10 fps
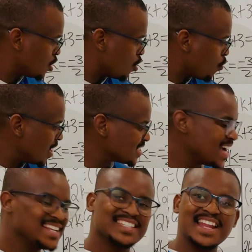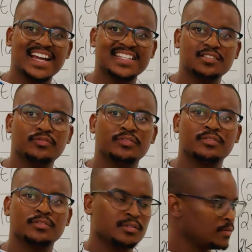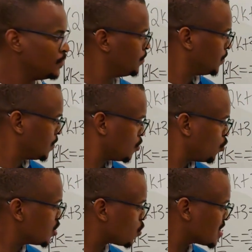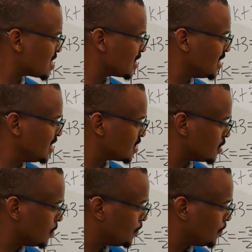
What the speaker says: where sine is negative. Which quadrant are these?